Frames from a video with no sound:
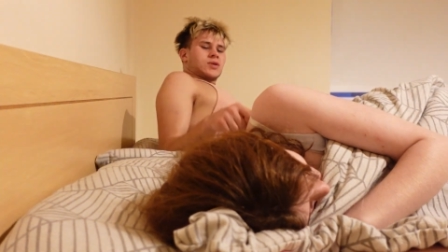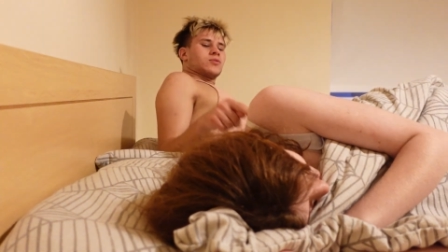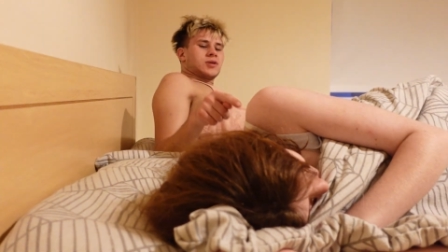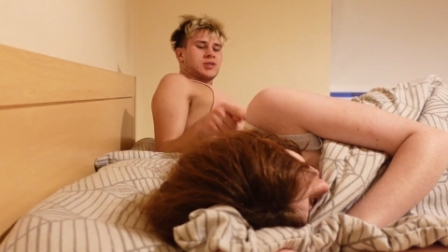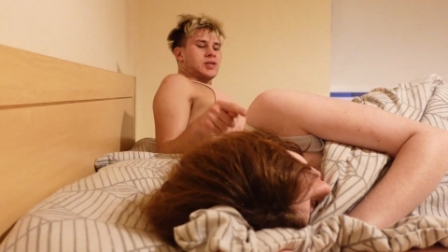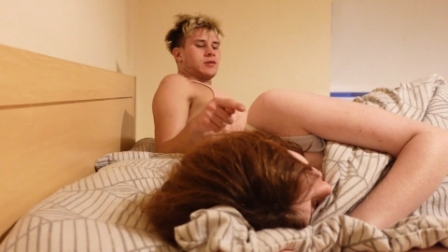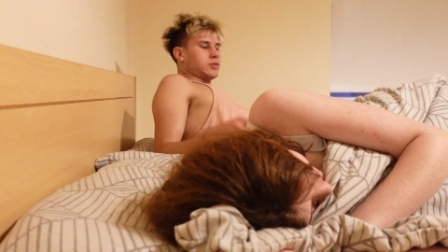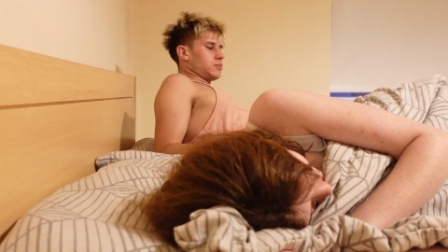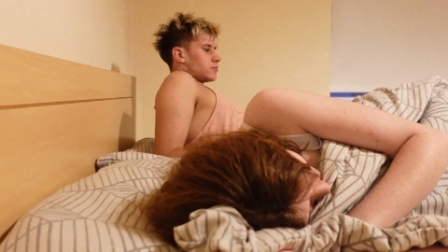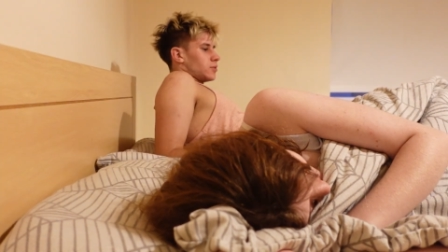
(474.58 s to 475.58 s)
Who they
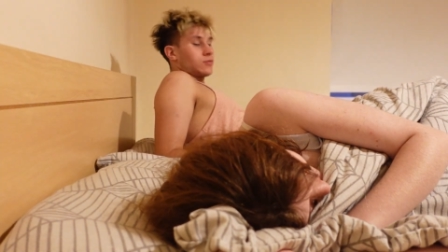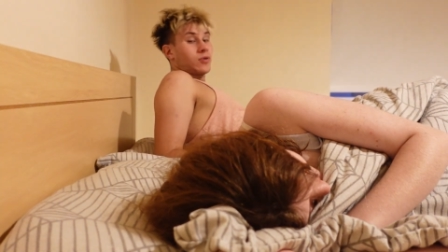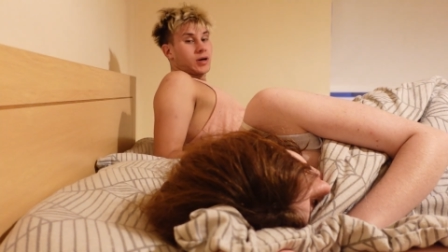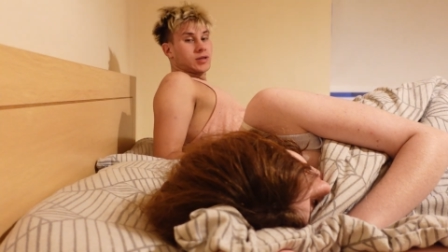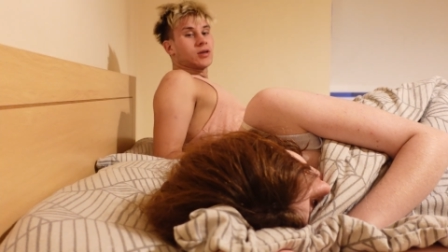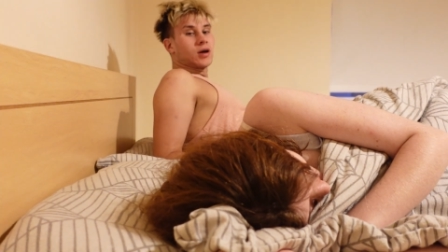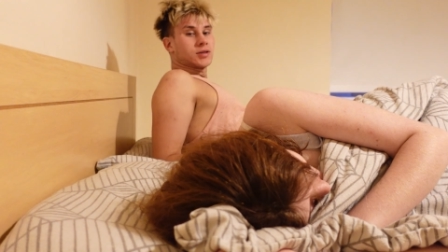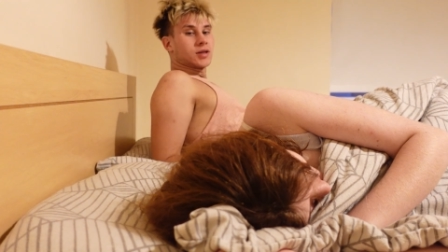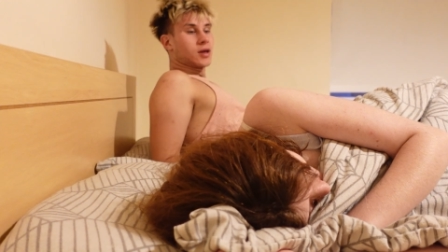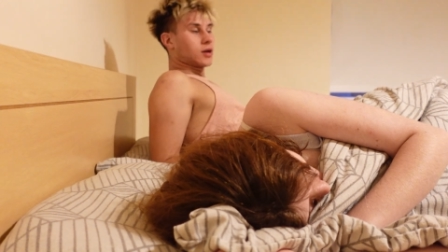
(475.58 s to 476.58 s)
sleeping? We walked a
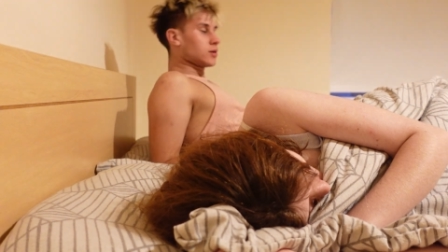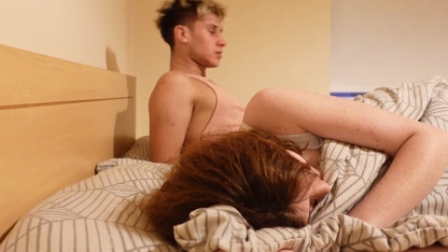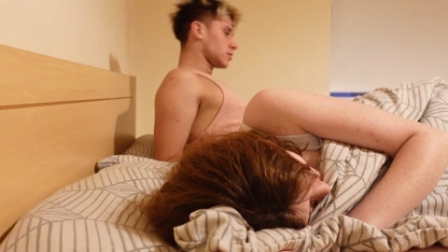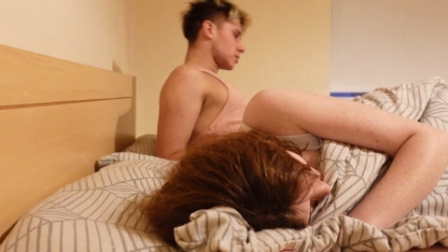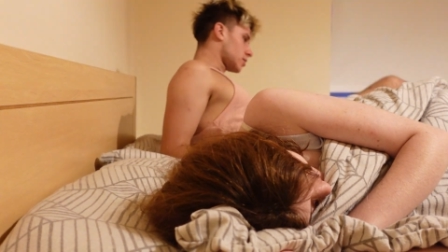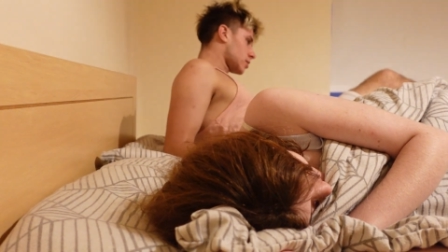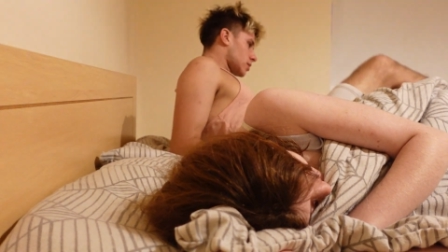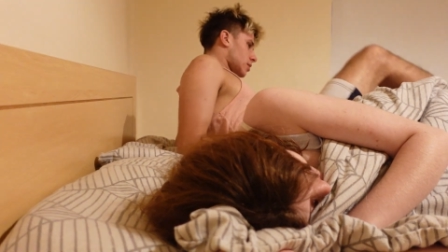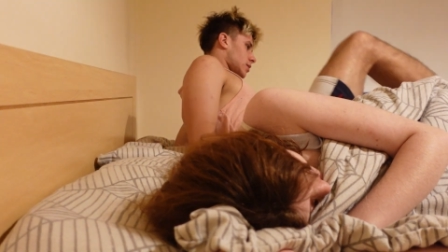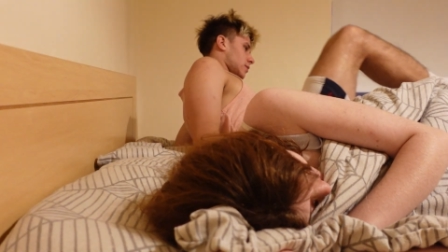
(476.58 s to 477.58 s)
lot today.
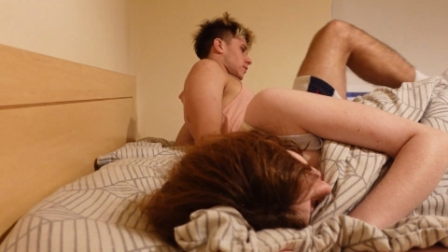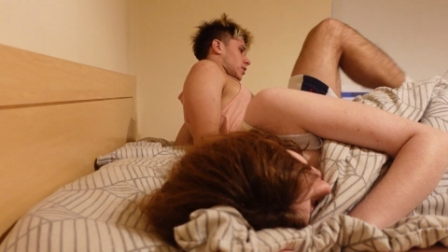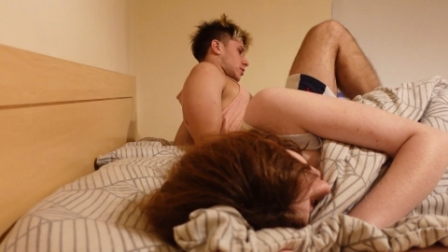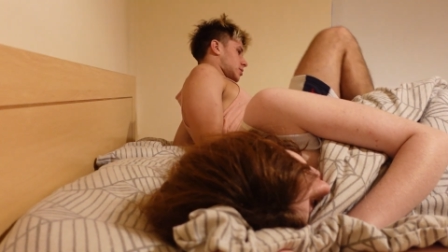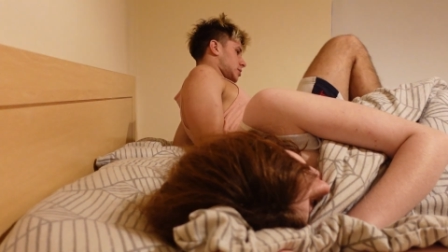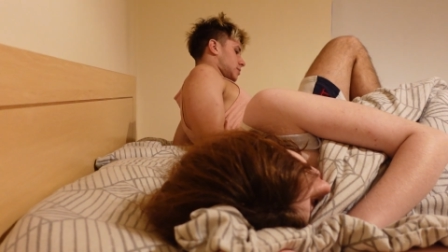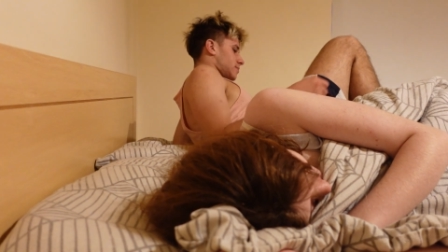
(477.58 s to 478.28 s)
In fairness.